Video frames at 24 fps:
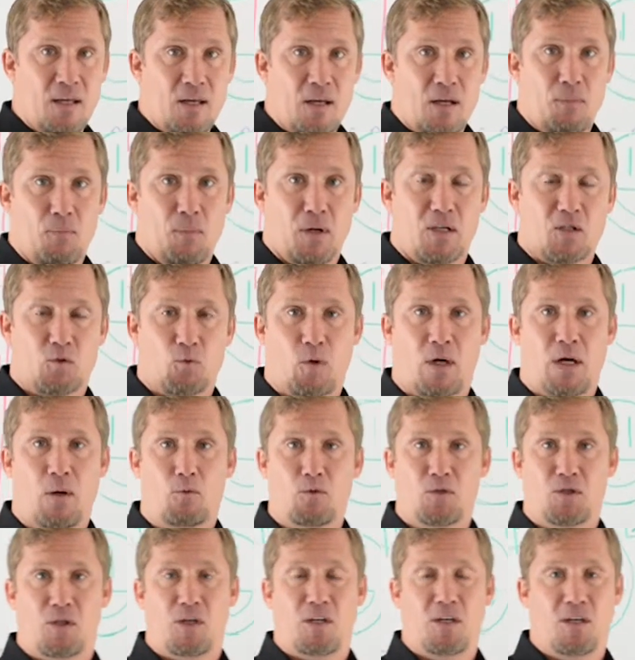Because what I
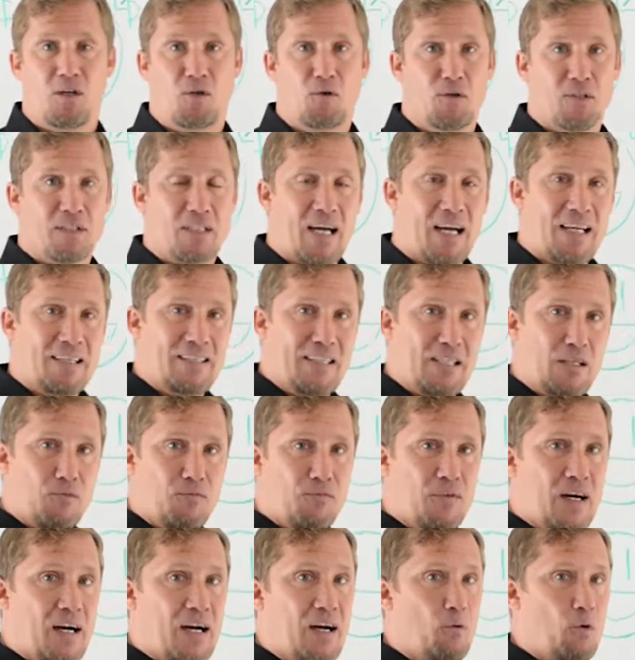want you to do is
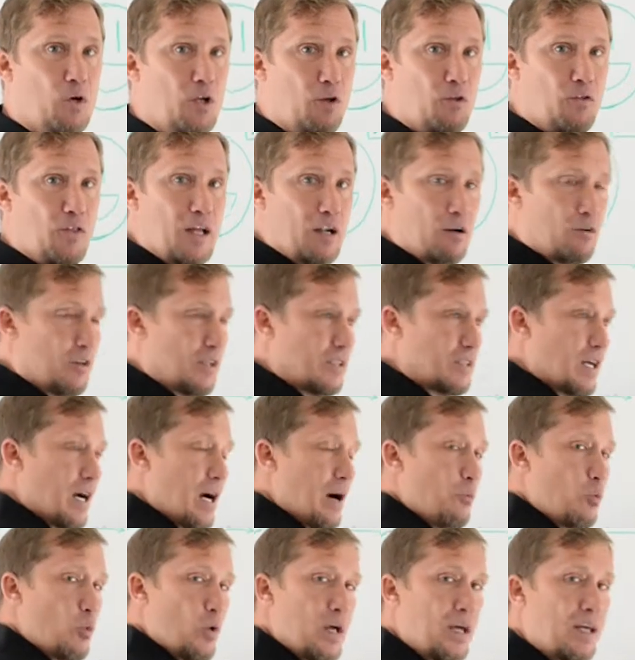identify what you think are the
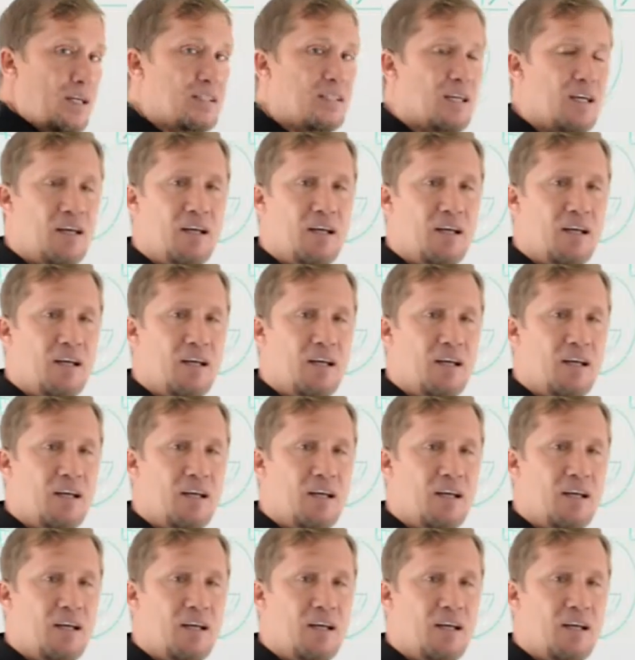top ways